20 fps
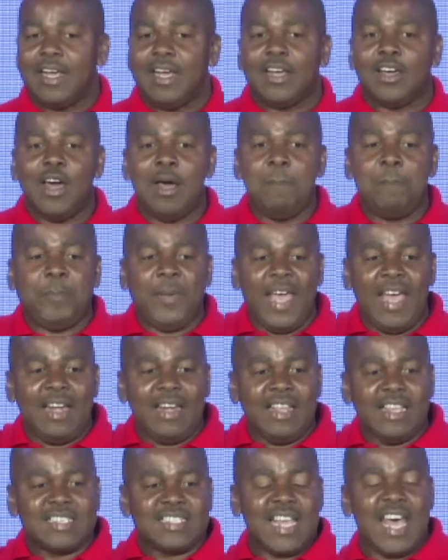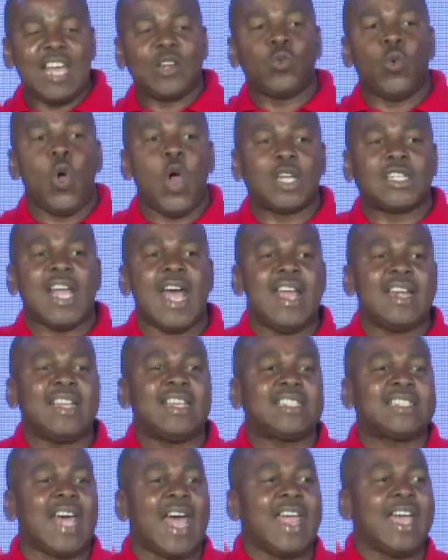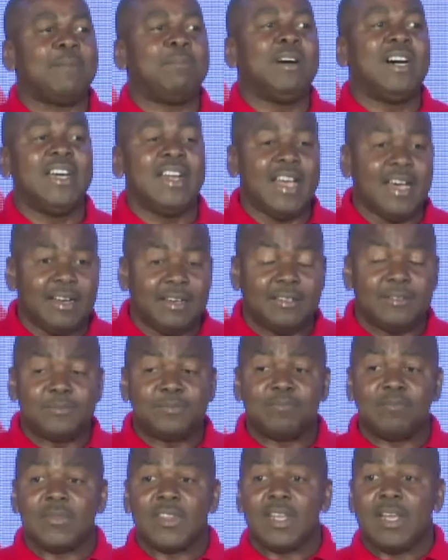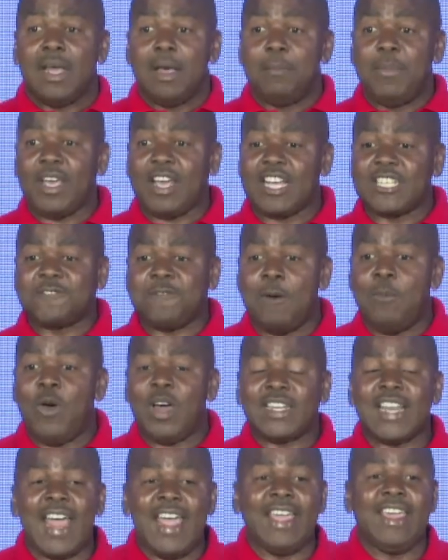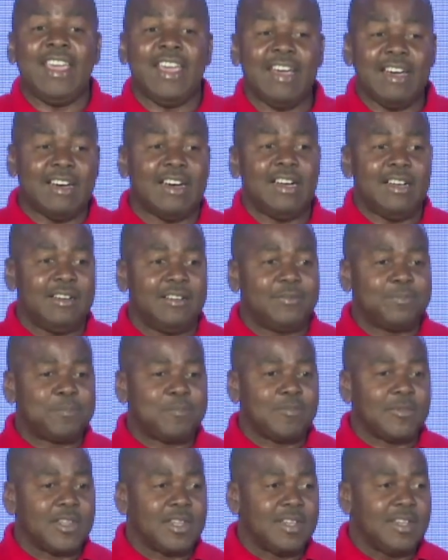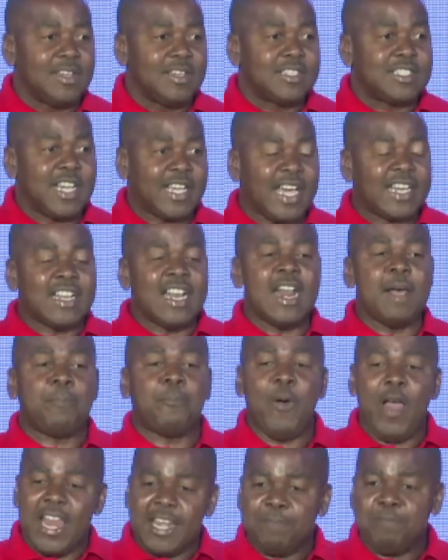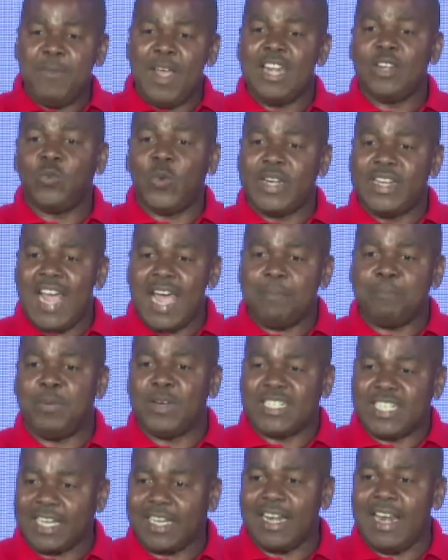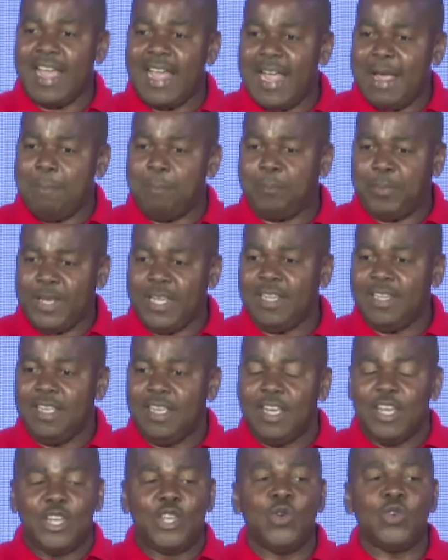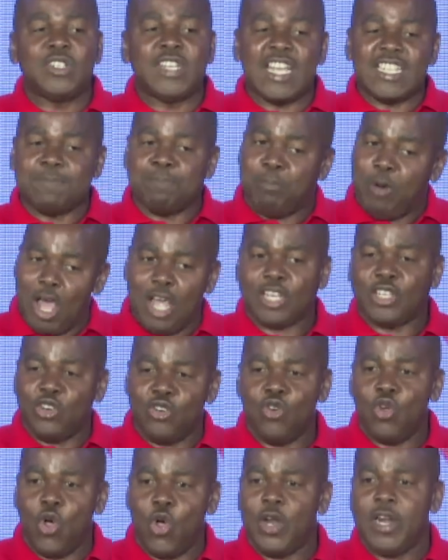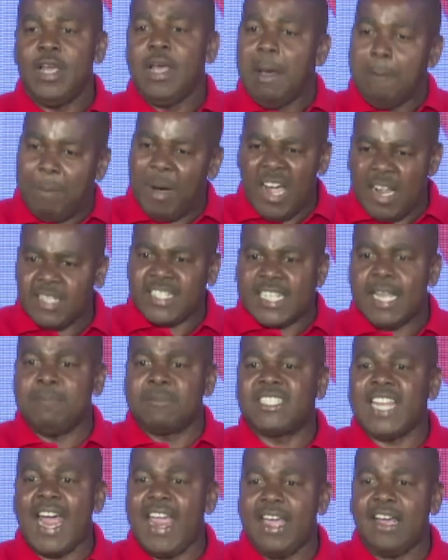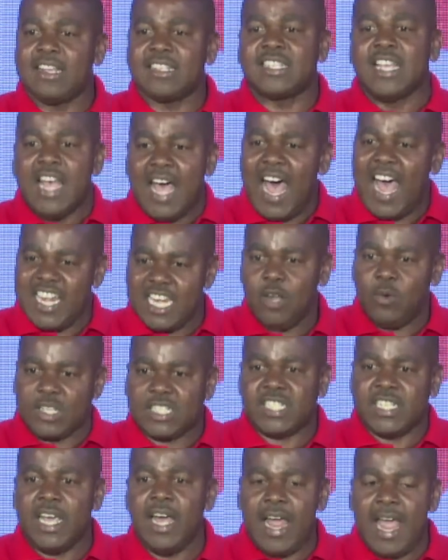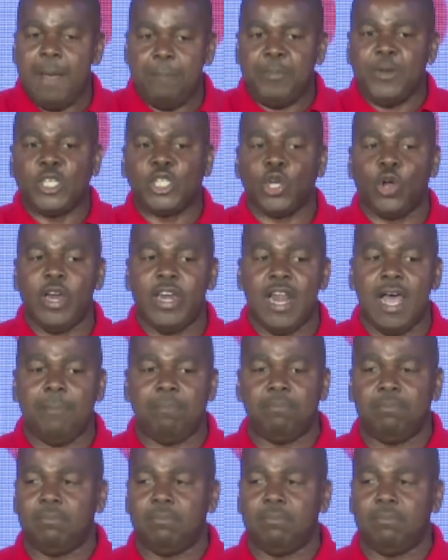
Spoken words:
Compare Lisa Atwater and the tire burner. Because from what I hear, to get an appointment with that particular MP, you just block the road, burn some tires, and you will see your MP showing up.